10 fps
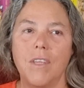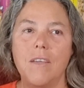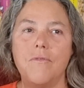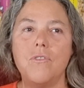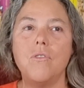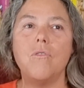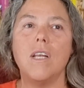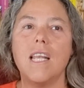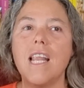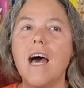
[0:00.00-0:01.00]
If you
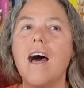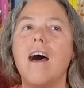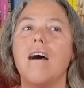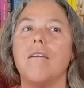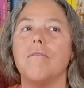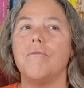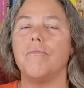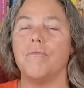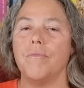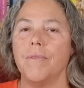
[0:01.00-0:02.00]

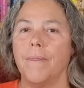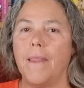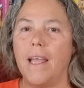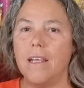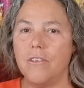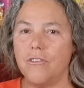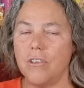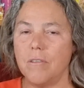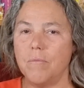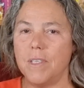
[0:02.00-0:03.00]
love
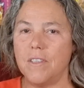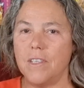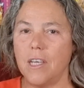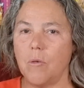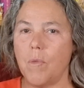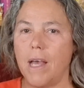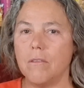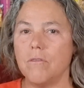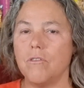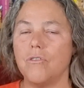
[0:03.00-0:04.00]
Asian mystic
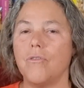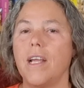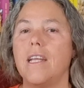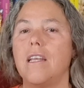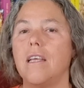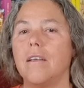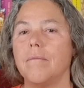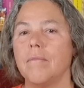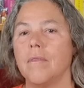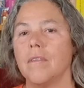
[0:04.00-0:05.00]
mountain
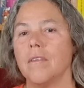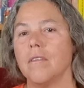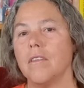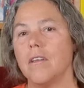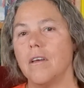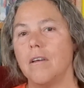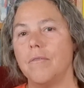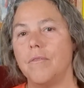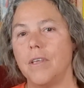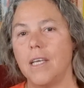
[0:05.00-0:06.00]
training
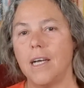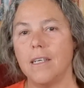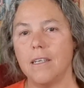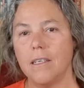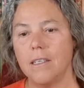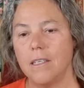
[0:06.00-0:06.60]
of young